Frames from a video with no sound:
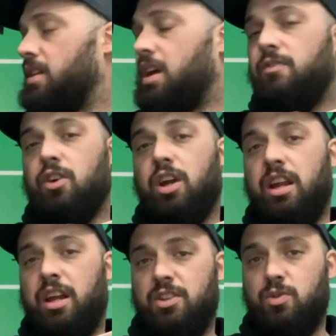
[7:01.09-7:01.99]
if you're
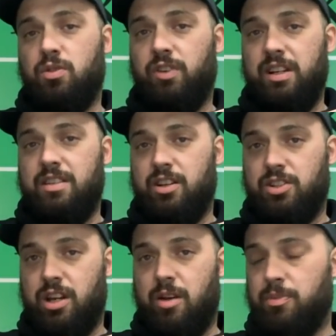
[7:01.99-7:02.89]
getting into a retail
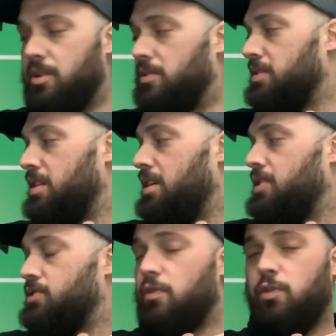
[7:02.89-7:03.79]
shop though.
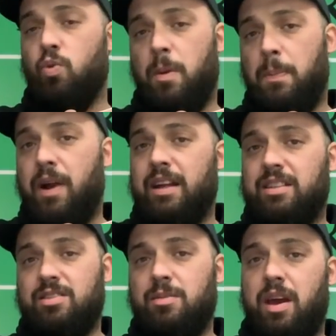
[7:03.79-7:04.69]
So if you want to
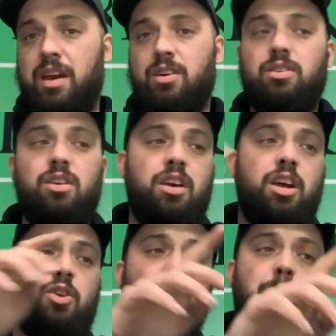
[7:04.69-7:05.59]
practice some hail
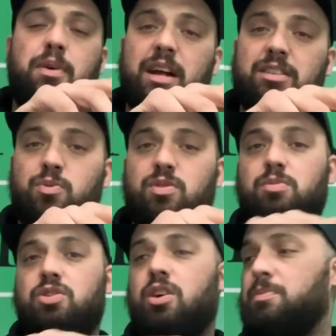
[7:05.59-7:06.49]
and you want to practice with some
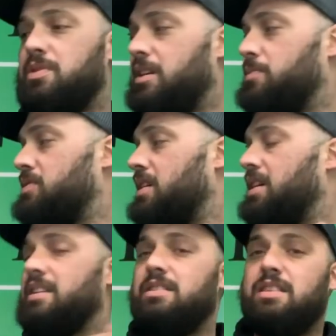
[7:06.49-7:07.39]
sharp tips,
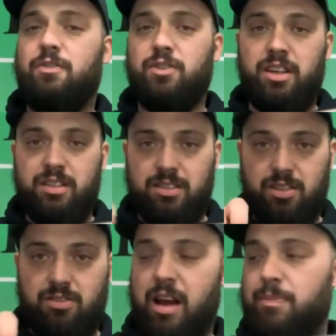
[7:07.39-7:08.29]
definitely
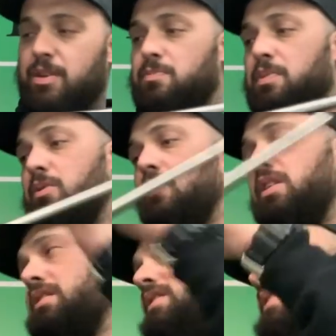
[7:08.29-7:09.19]
grab this big
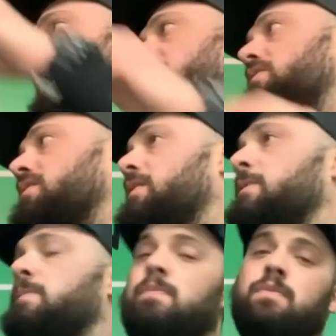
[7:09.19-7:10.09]
one. Now,
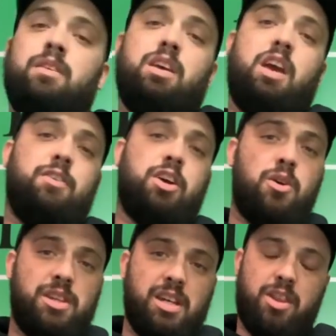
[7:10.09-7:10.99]
if you're
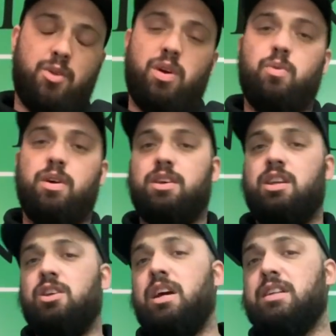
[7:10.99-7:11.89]
going the other way with it
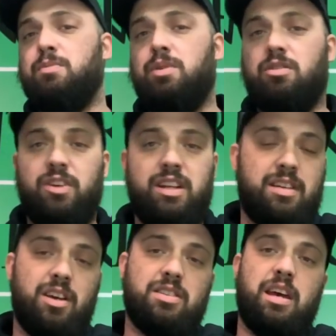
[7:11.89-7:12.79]
and you'd like to be a
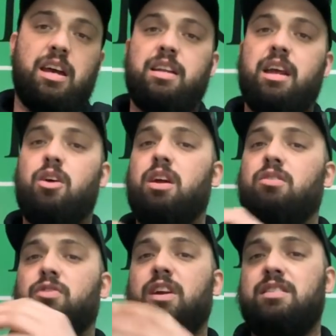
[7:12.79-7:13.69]
retail tech, now
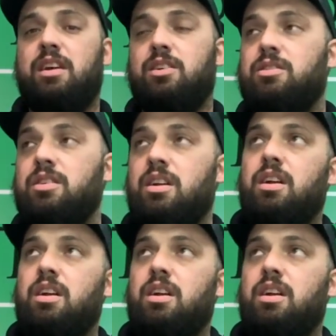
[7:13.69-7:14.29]
in retail,